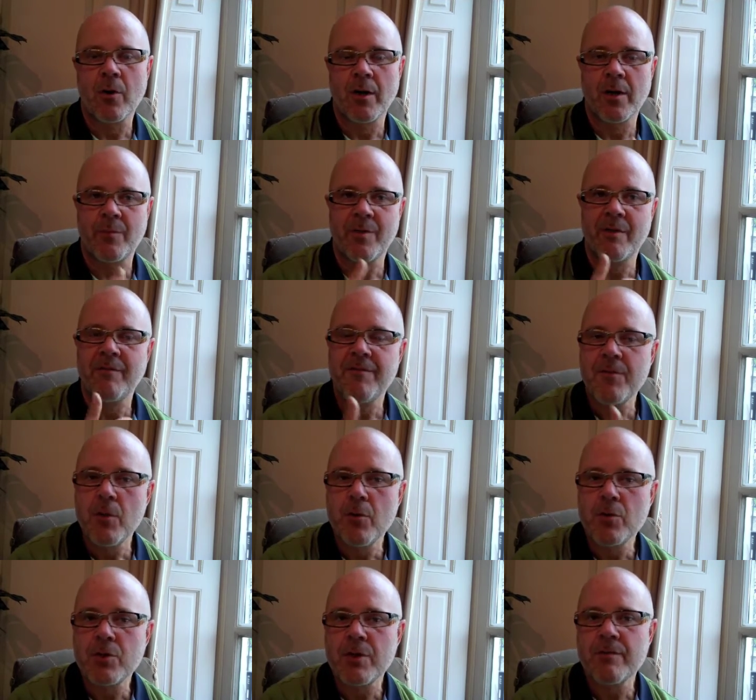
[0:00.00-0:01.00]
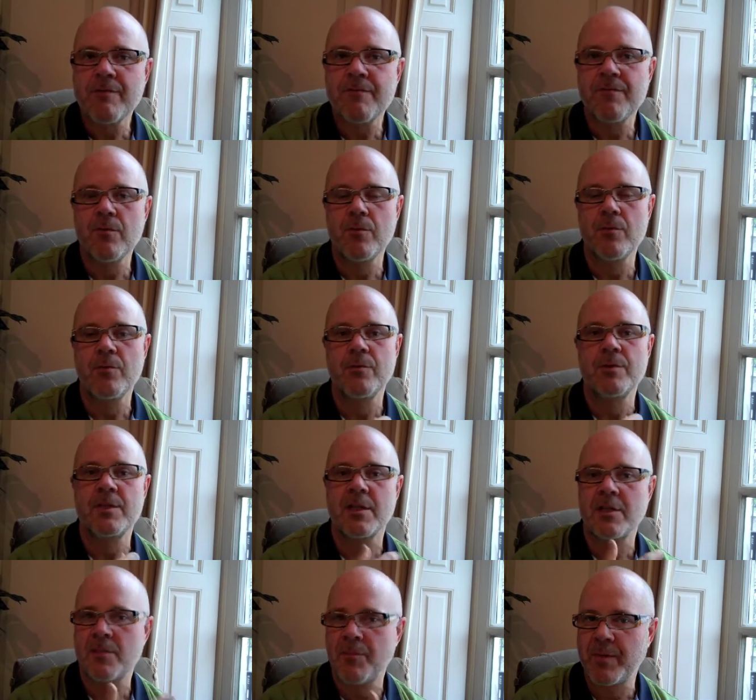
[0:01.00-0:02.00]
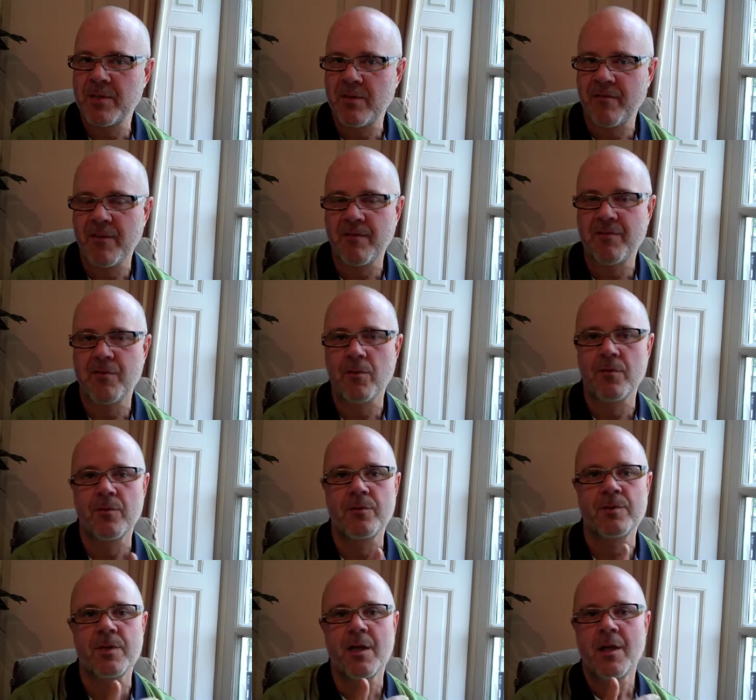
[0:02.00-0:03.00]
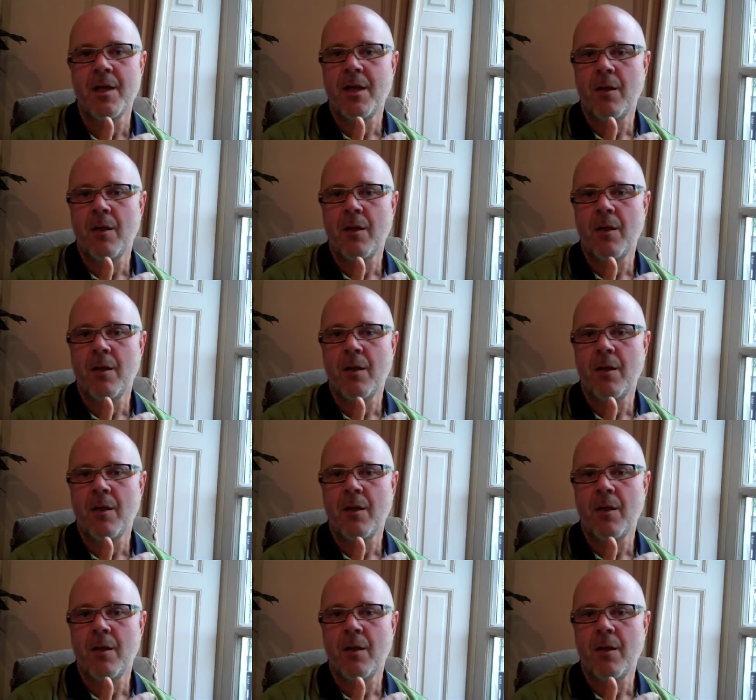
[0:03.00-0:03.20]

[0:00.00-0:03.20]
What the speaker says: are going to be fusion foods, specific foods,